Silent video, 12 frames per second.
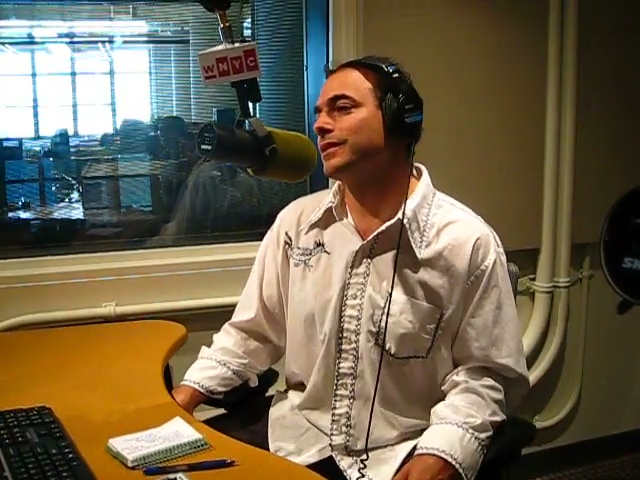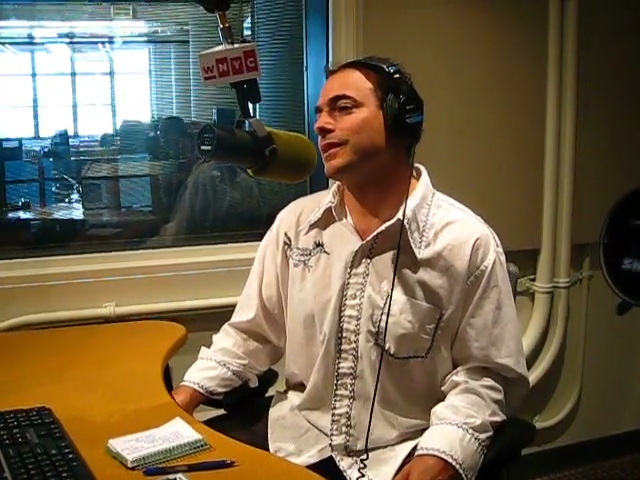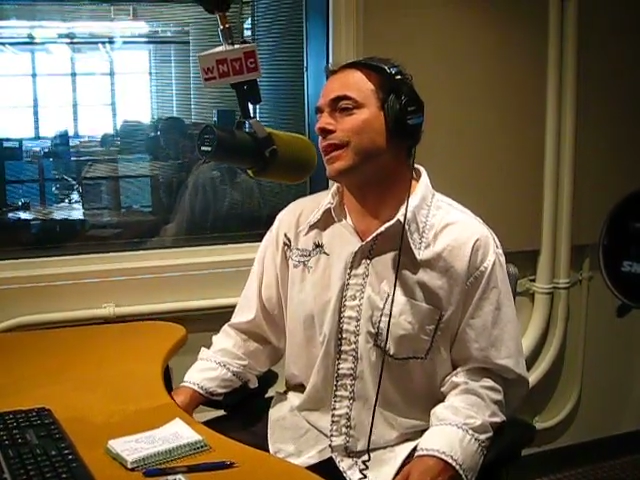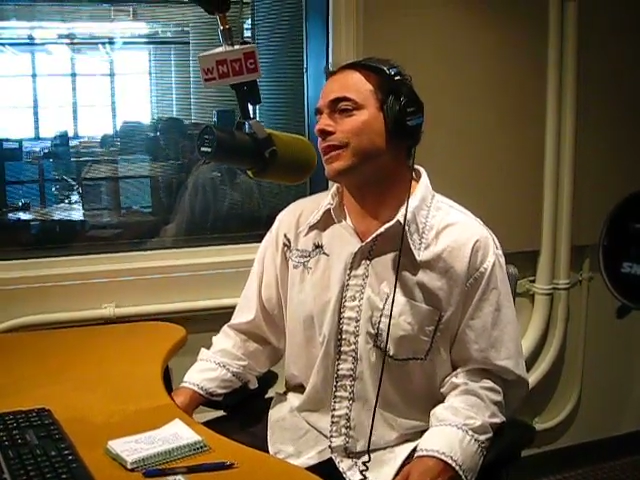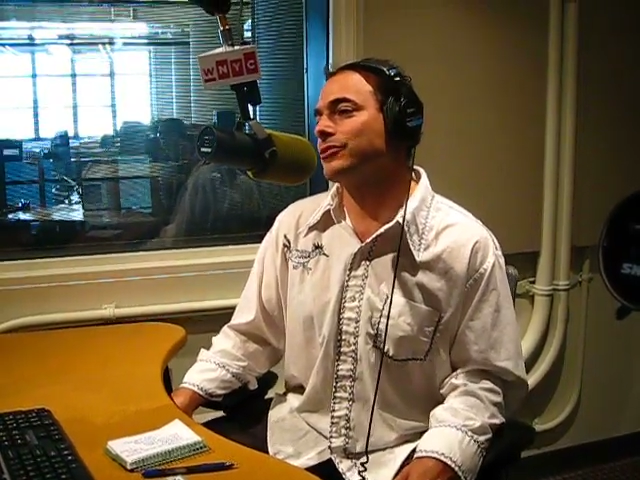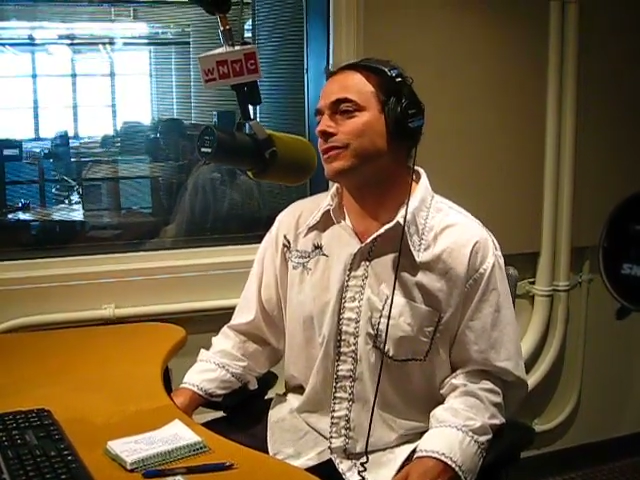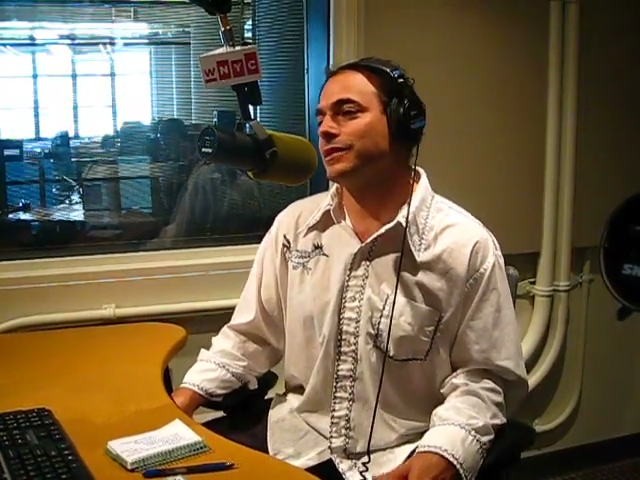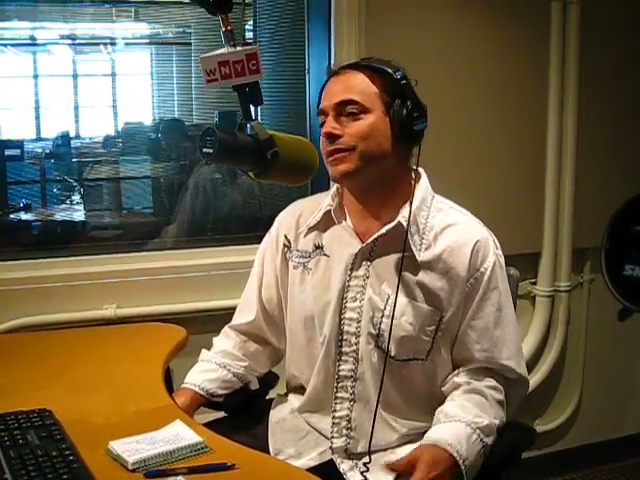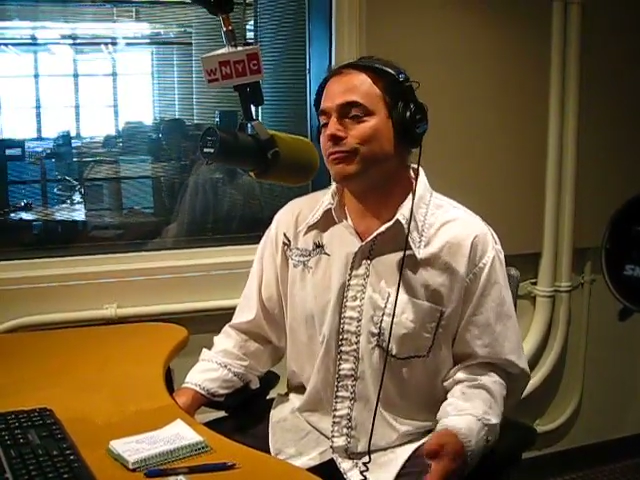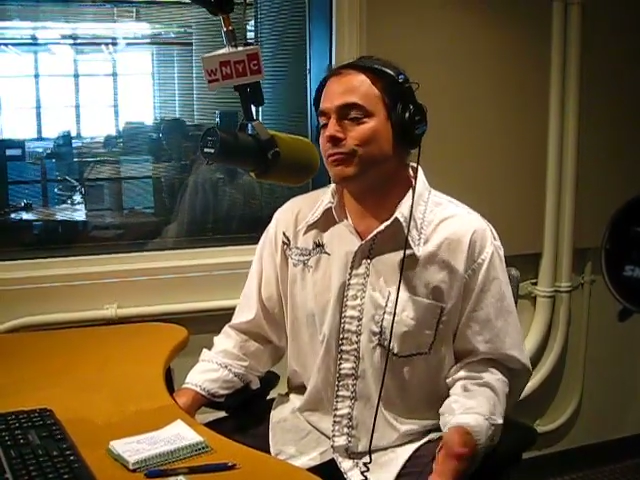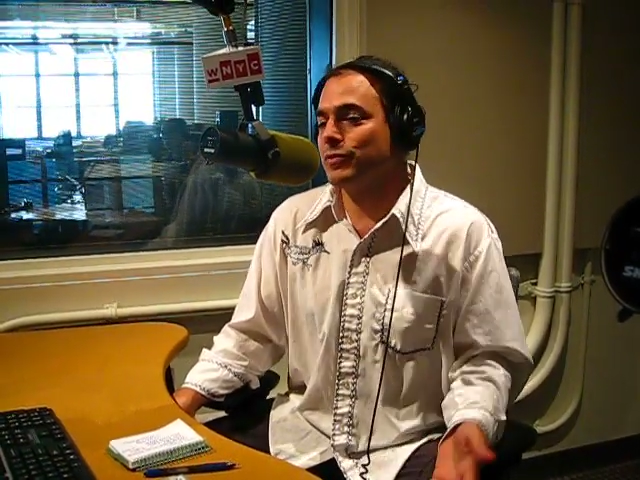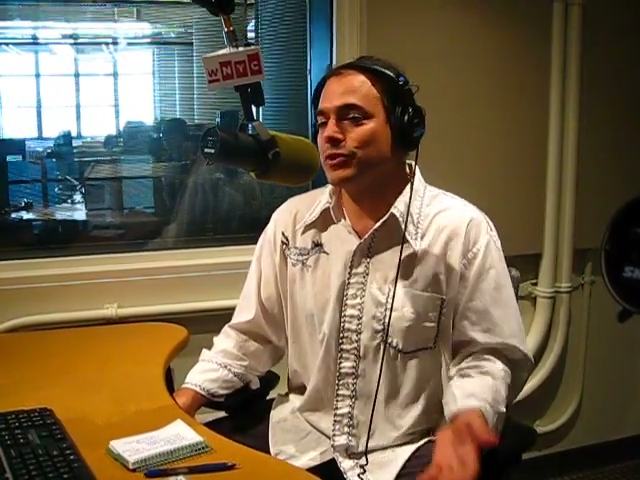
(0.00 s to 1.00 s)

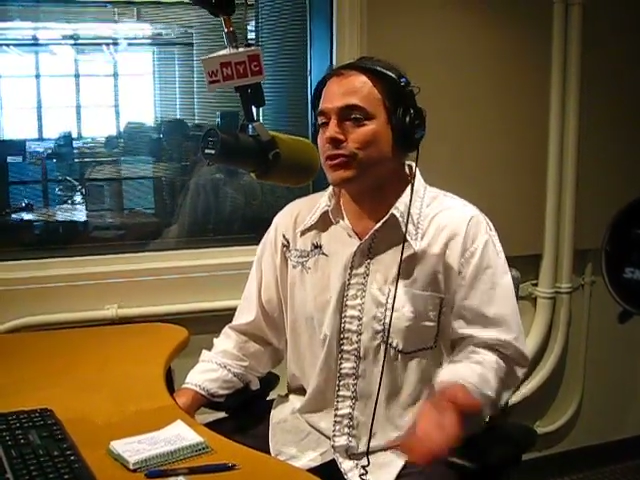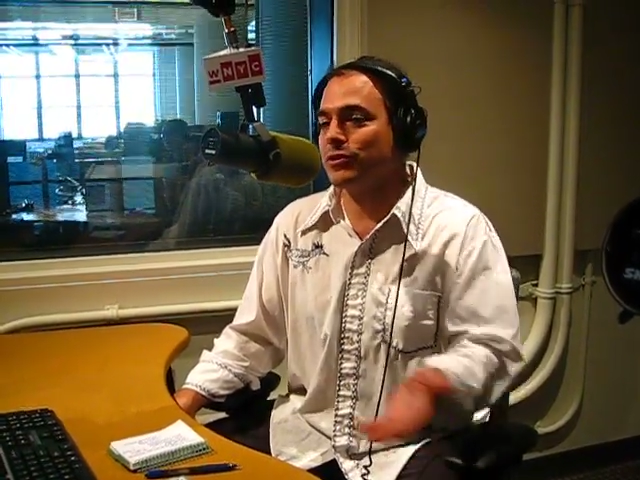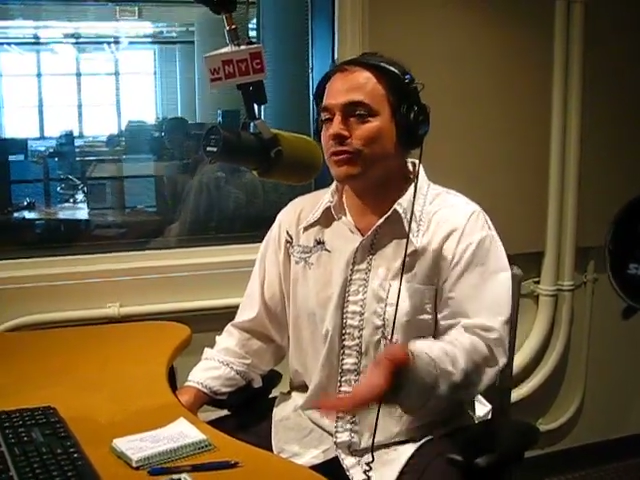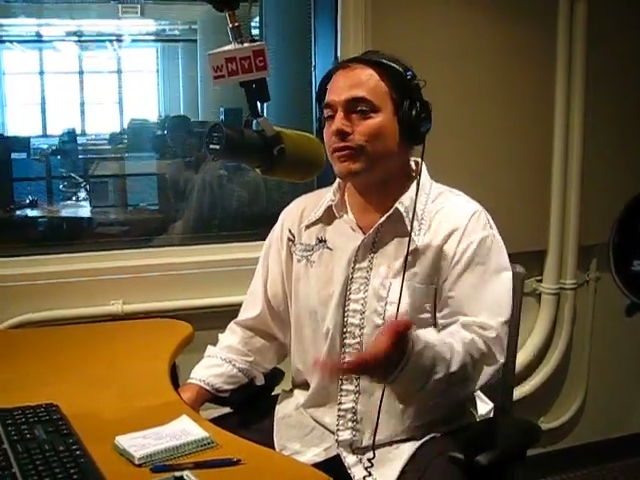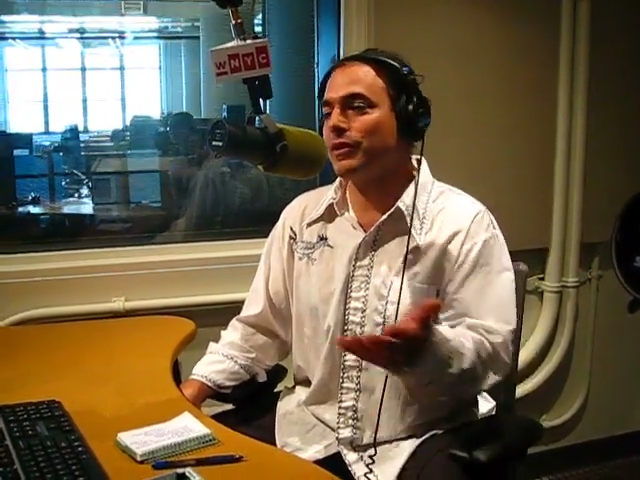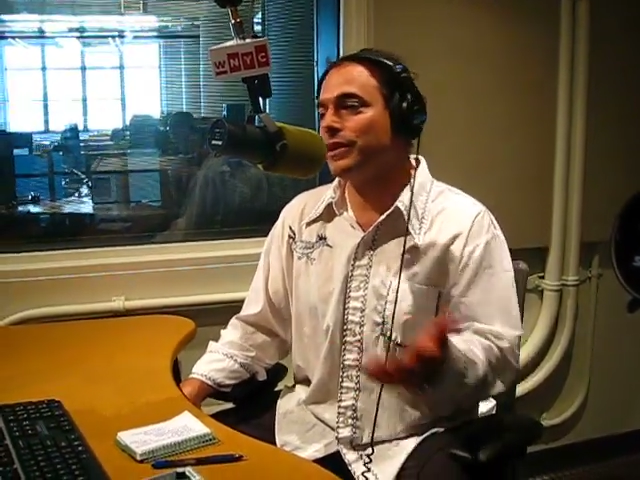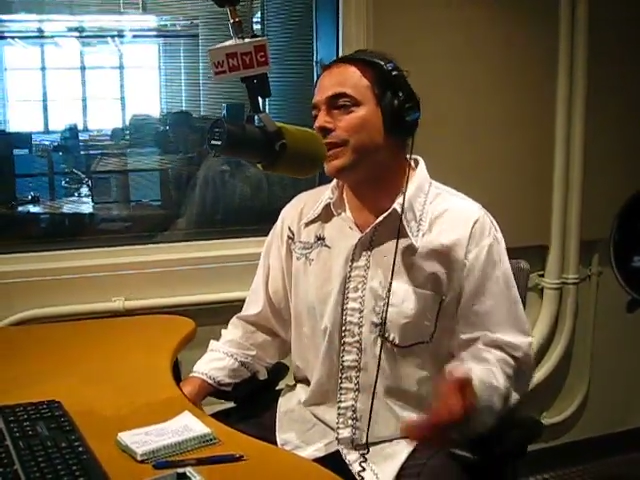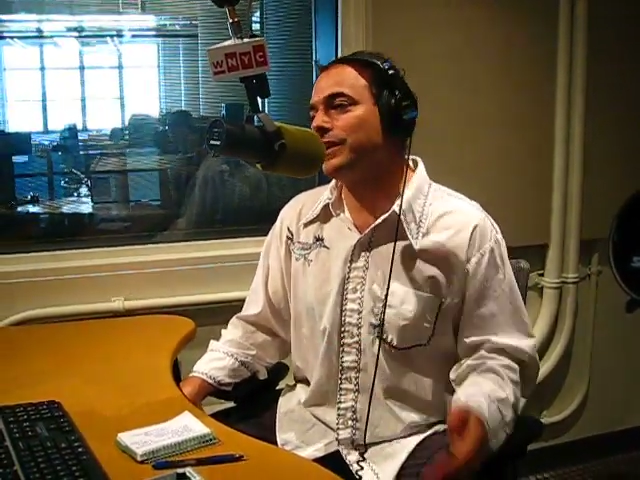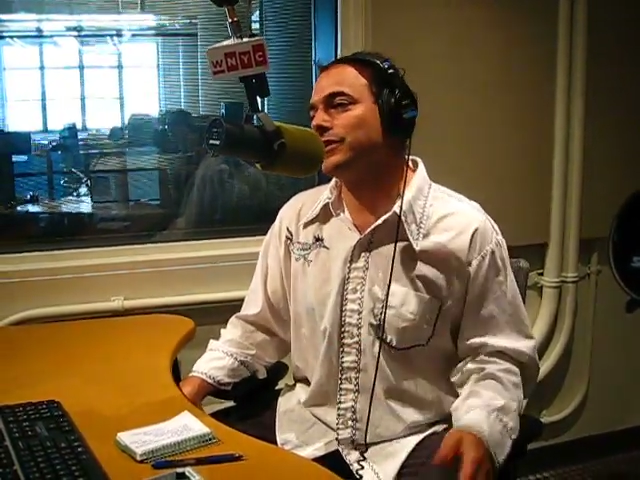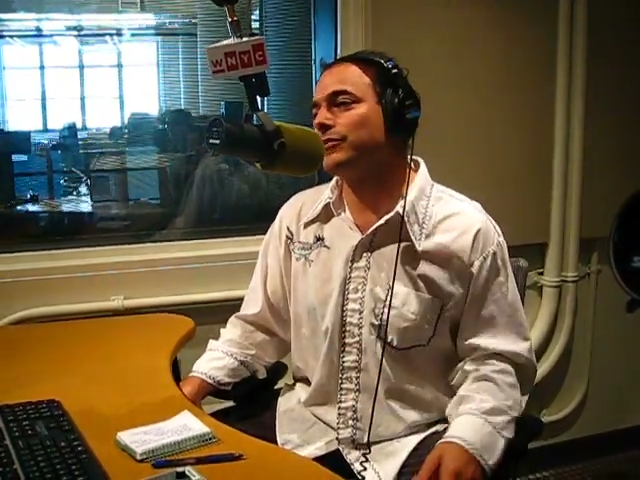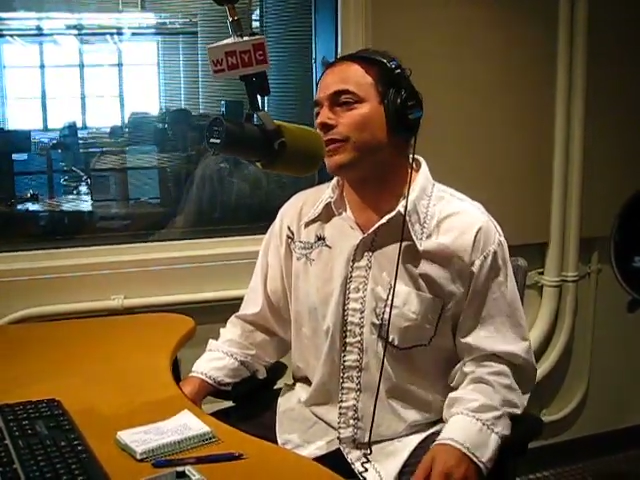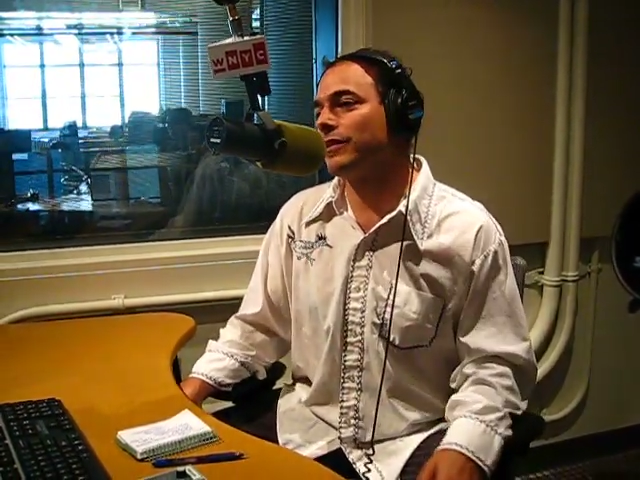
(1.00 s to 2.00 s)
actually serve our
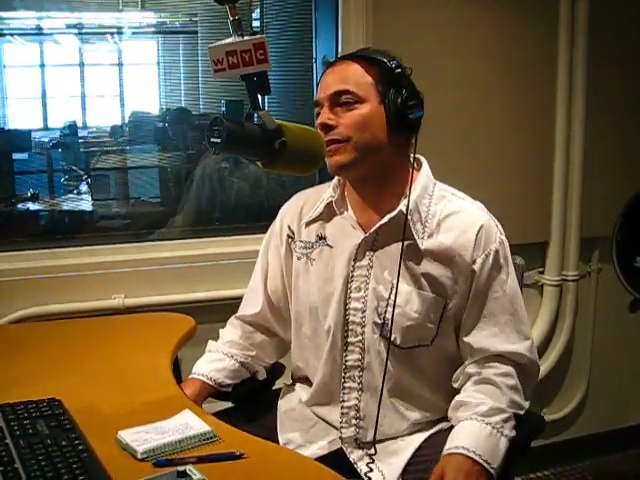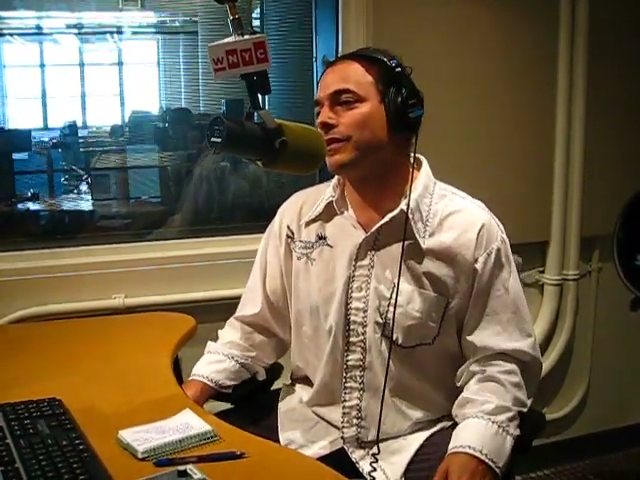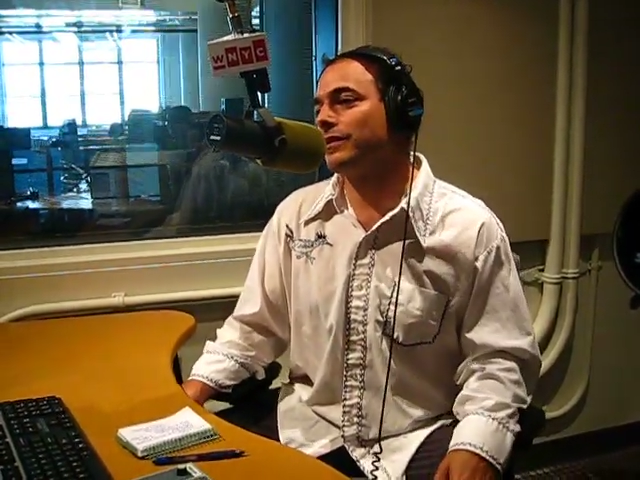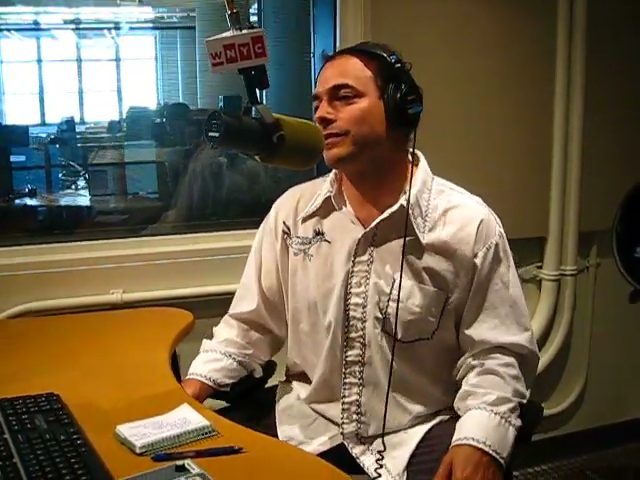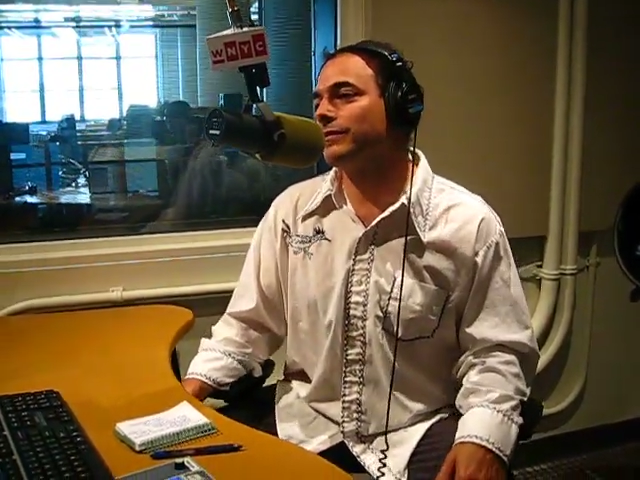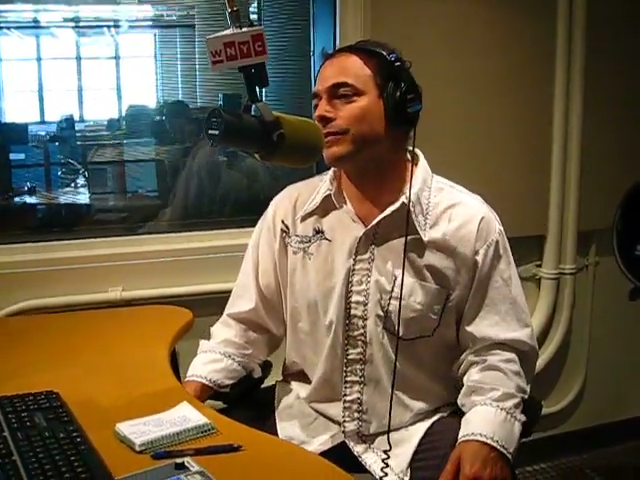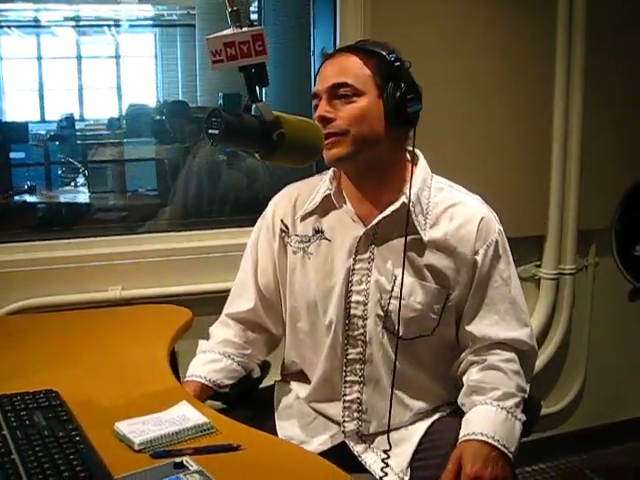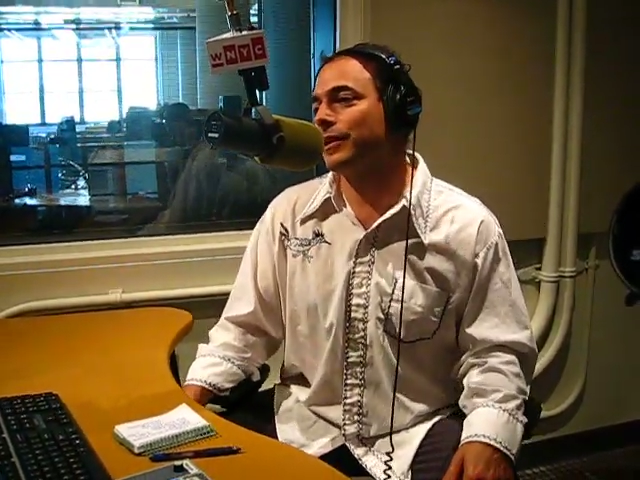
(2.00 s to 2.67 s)
needs rather than